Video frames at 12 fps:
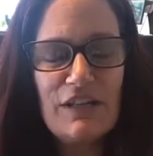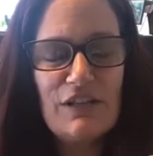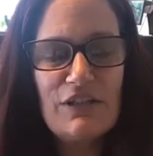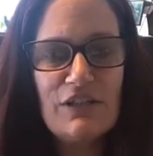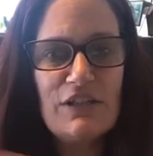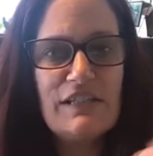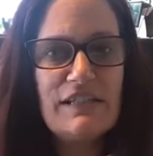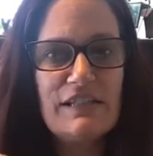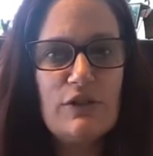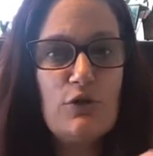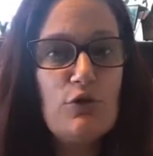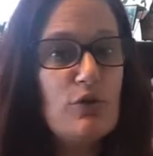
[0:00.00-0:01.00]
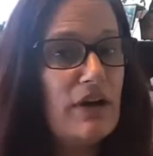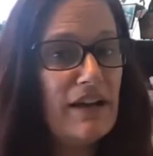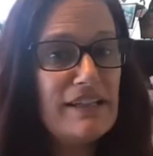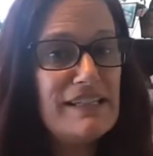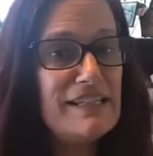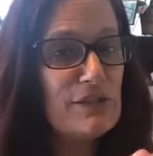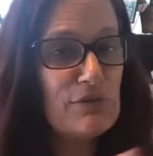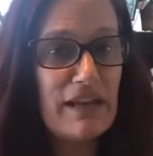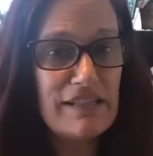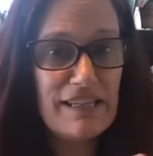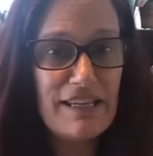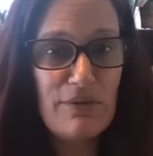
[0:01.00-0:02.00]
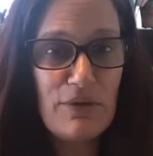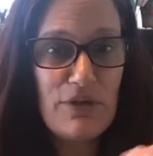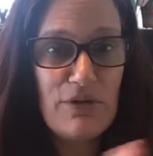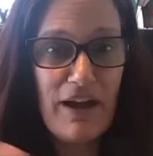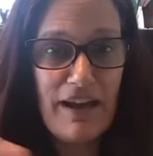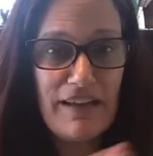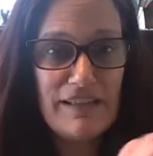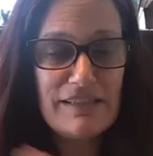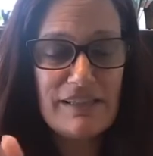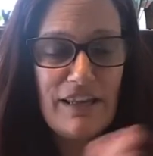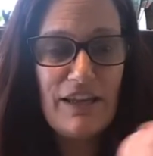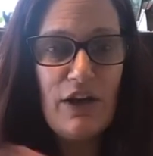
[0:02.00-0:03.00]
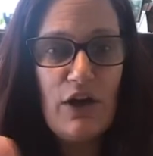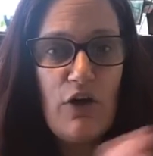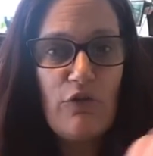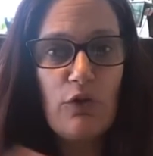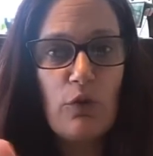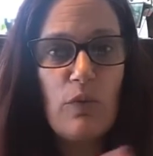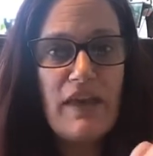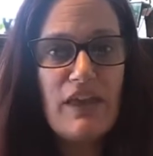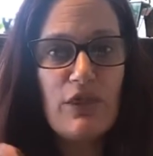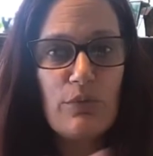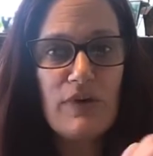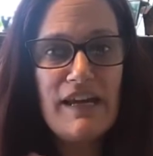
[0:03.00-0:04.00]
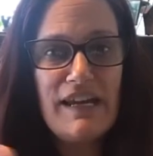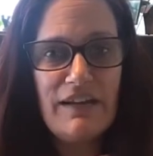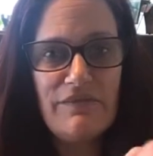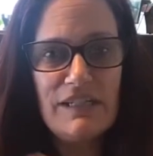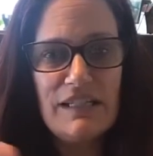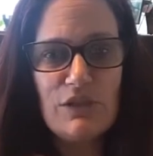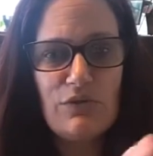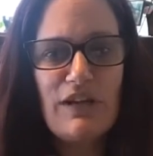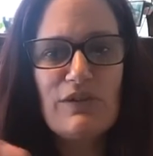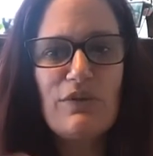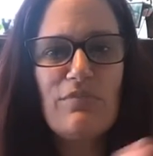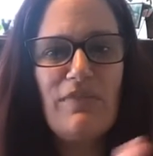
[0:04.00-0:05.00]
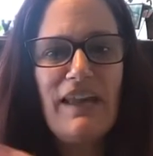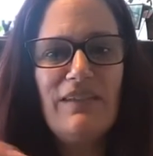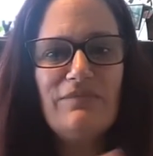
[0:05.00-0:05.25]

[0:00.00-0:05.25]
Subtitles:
just do a de-stressing with you guys for week 3 of De-Stress with me.